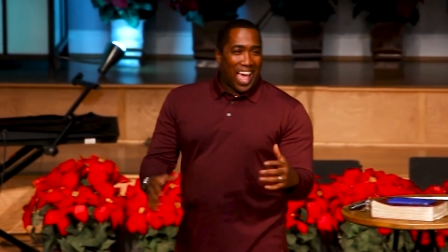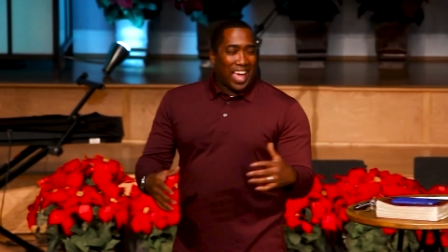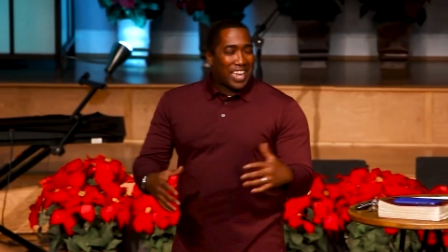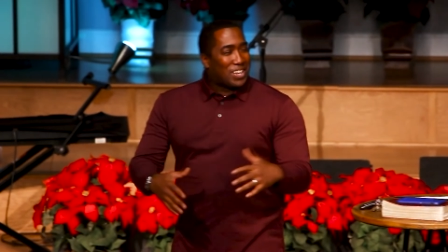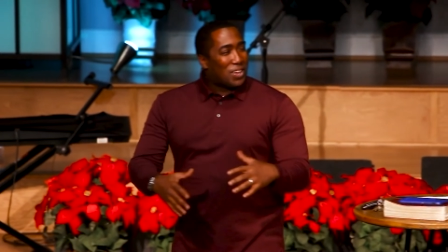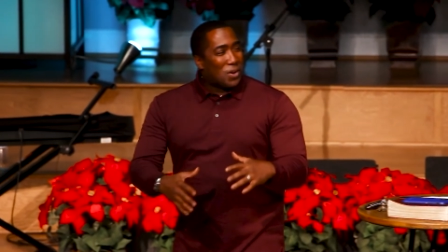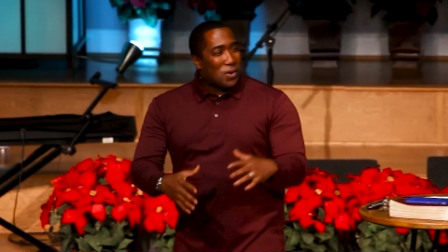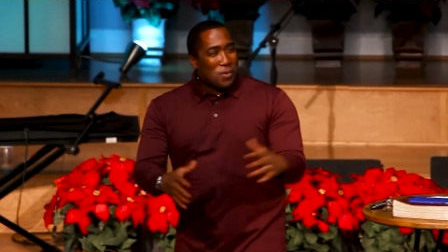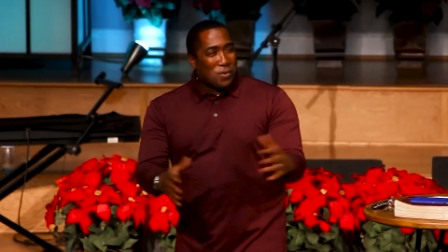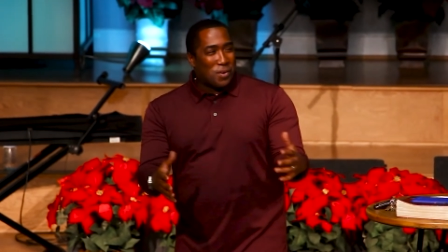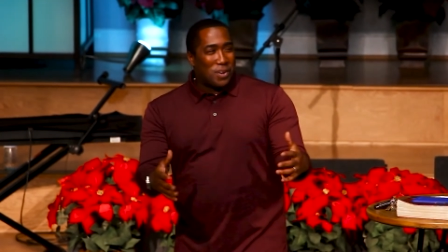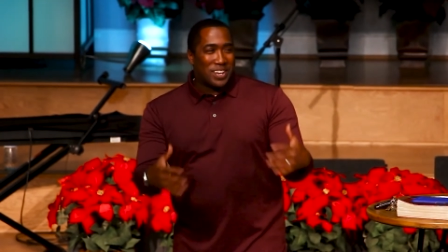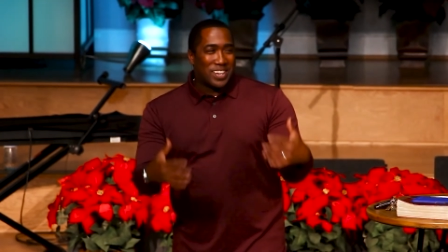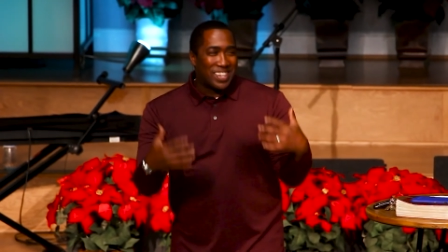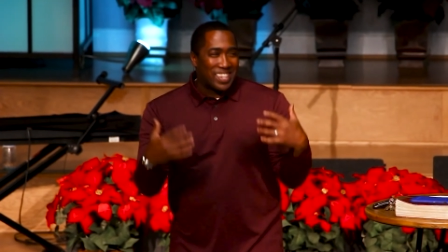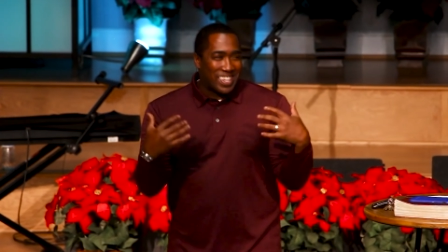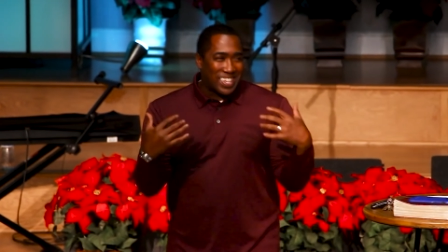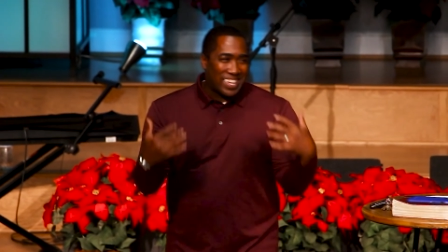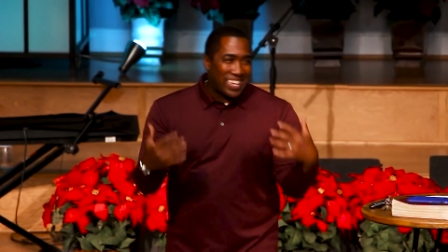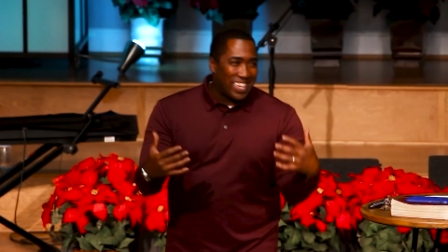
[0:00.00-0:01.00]
I don't want
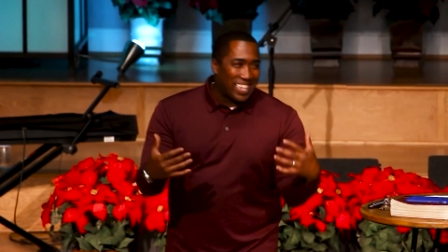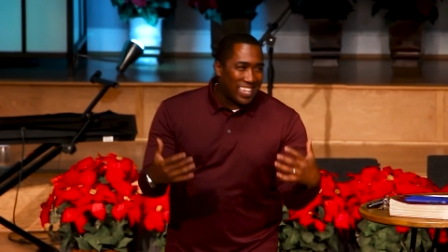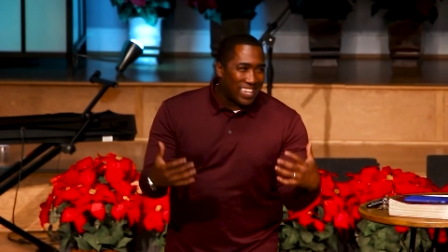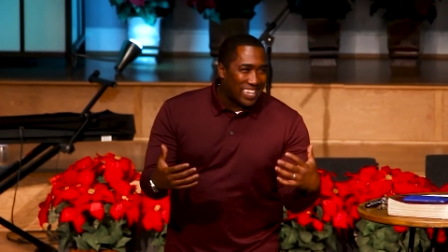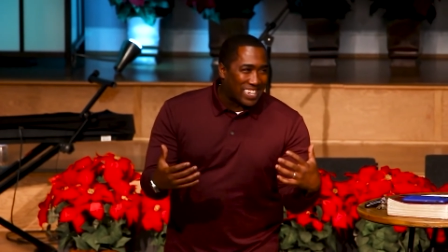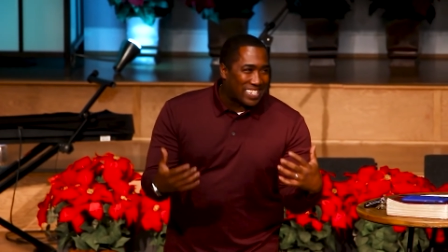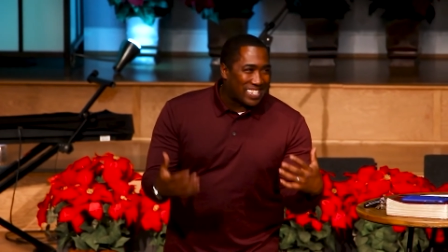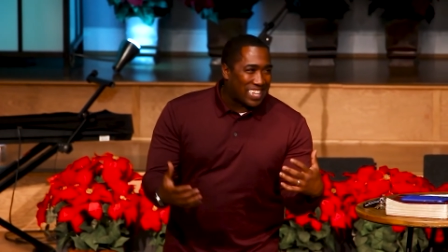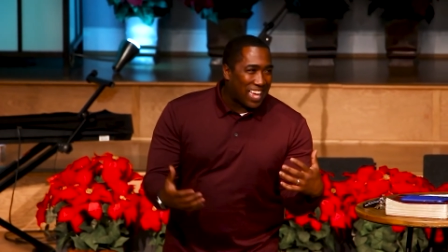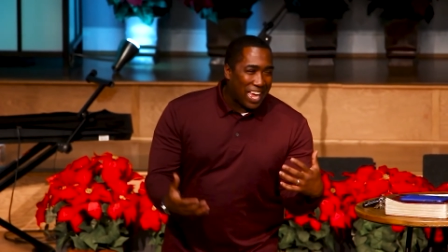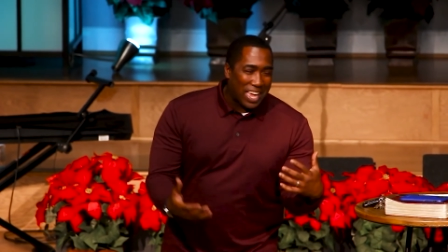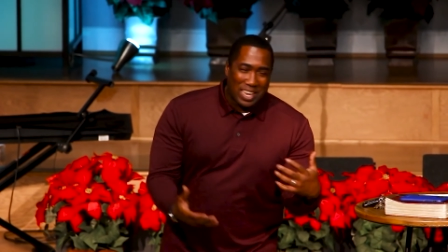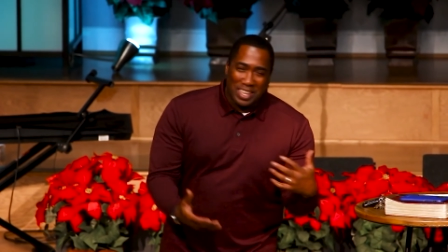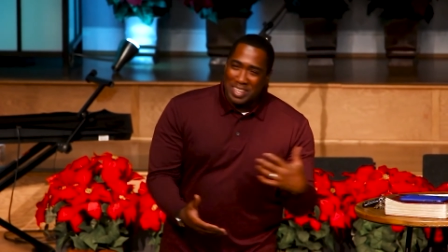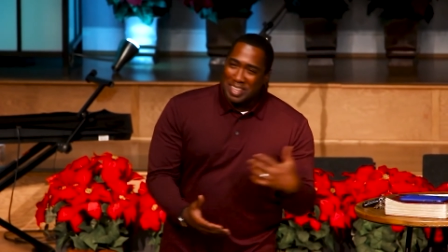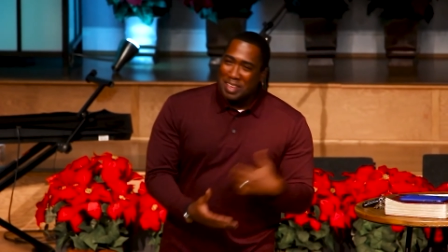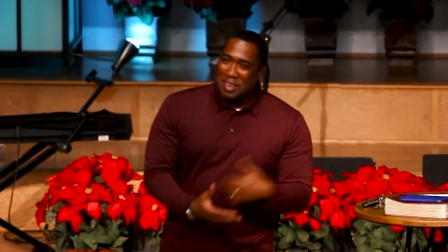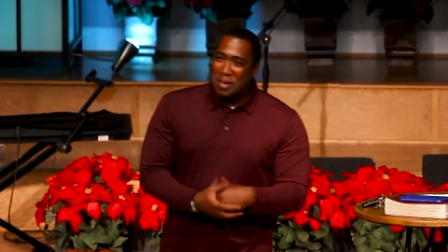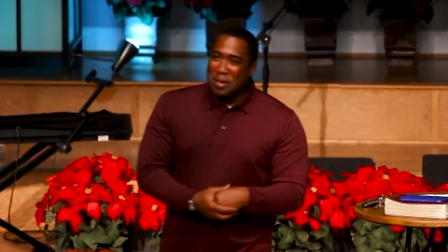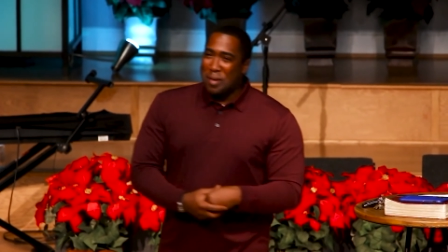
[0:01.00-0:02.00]
to get
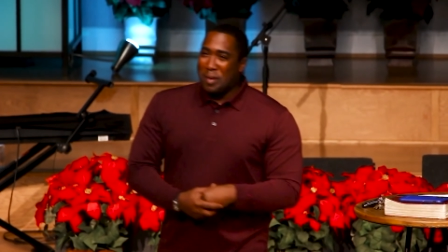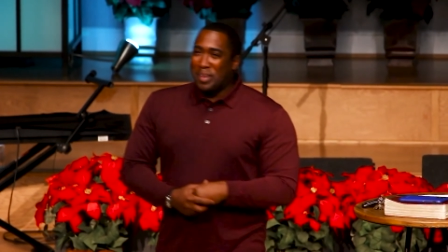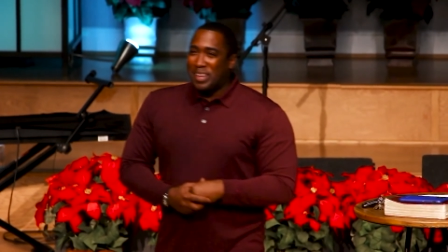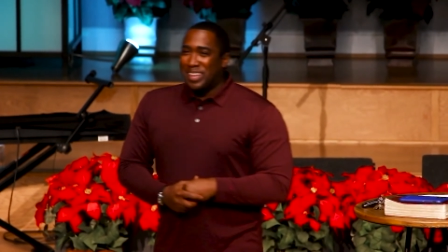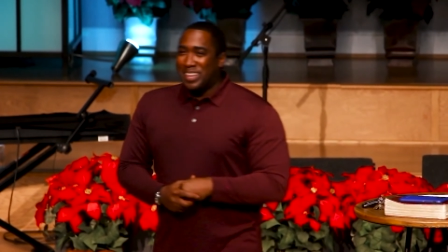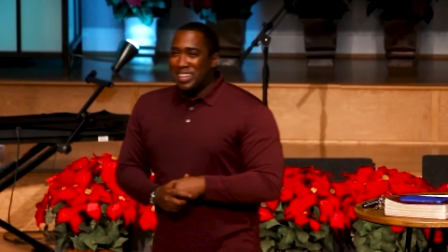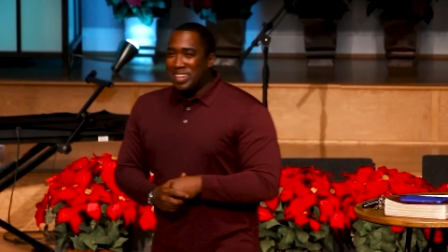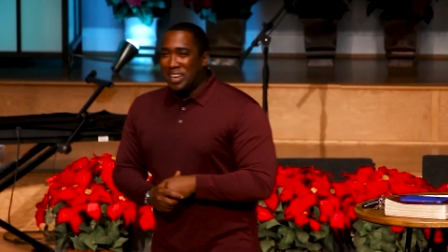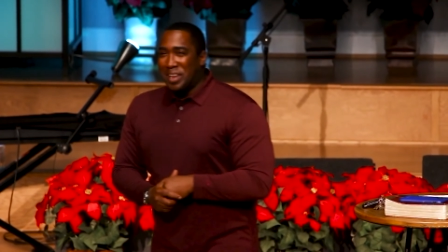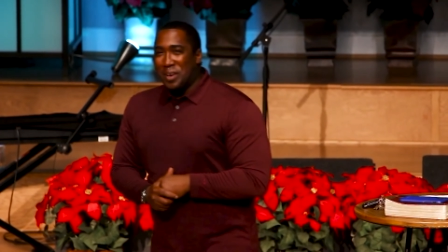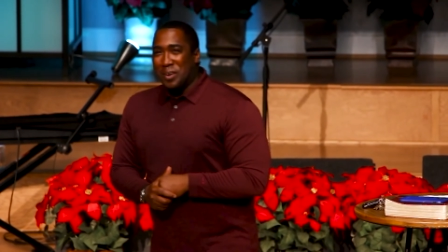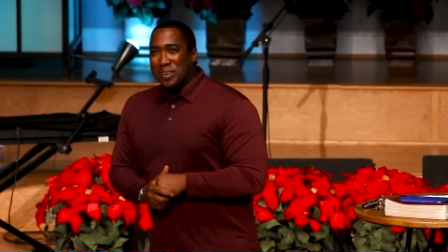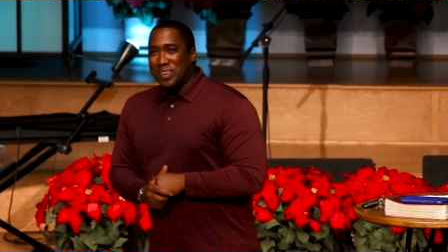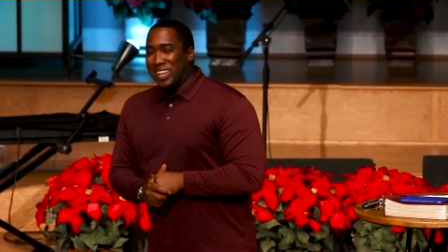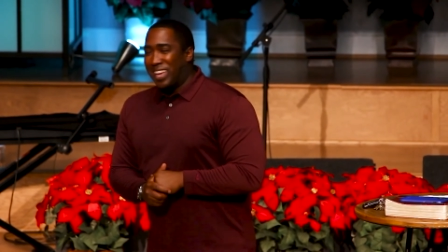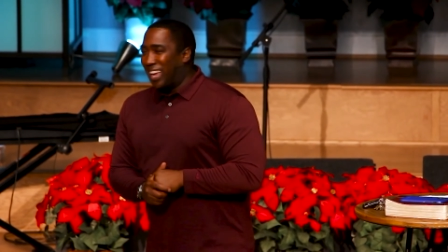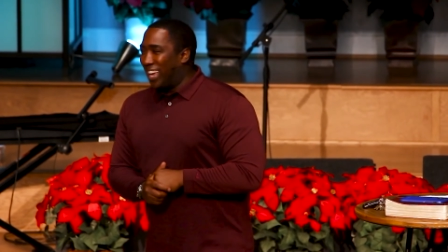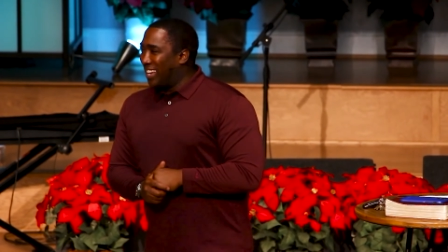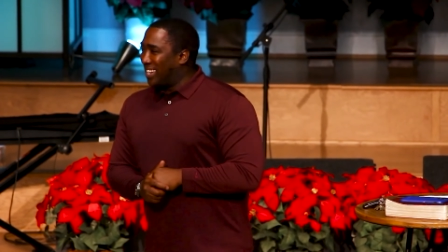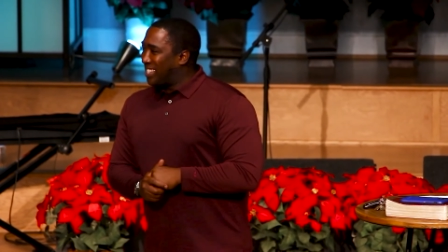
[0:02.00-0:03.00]
excited, you know.
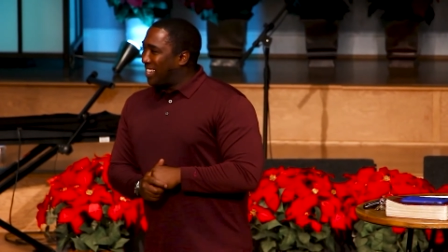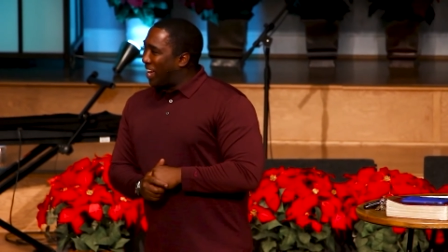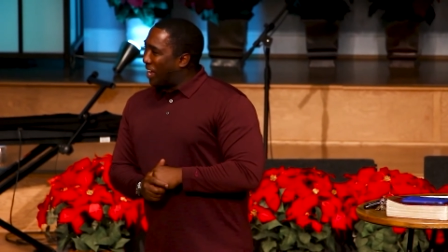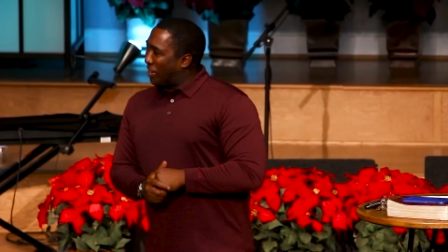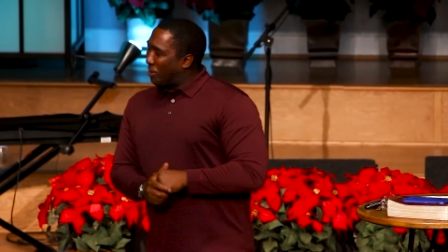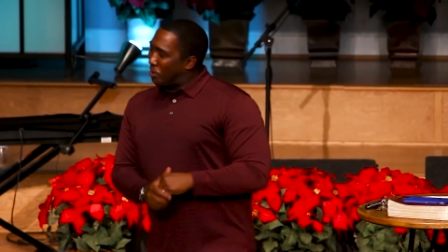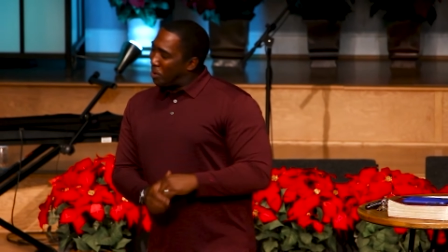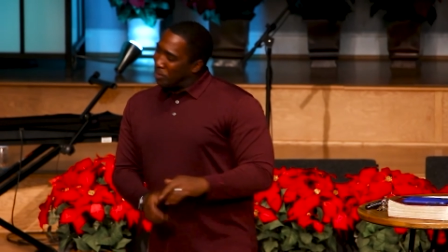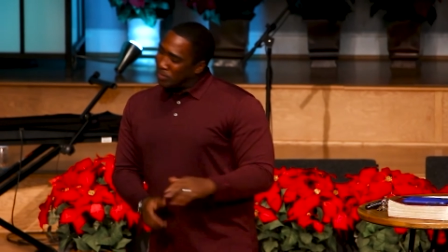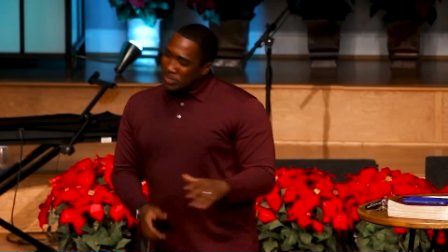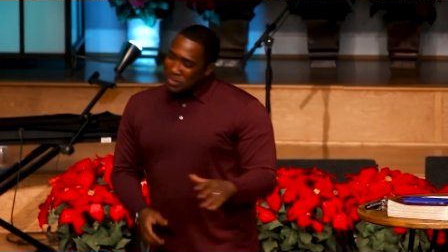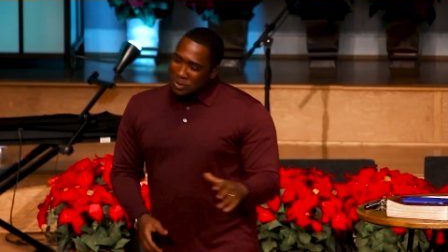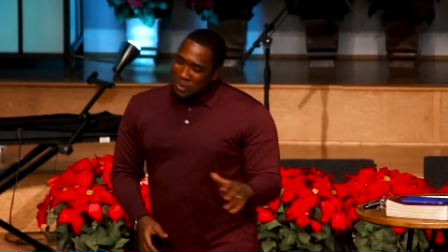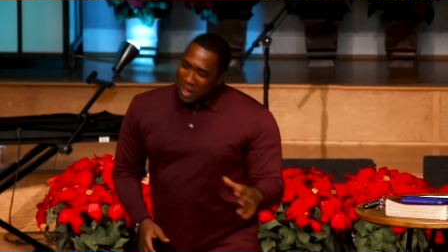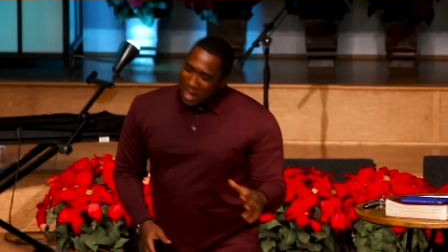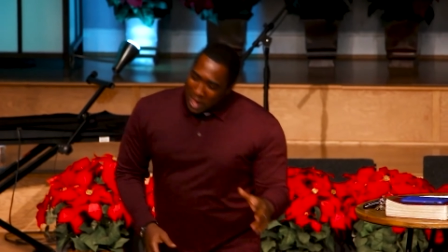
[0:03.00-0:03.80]
And it's like they're up two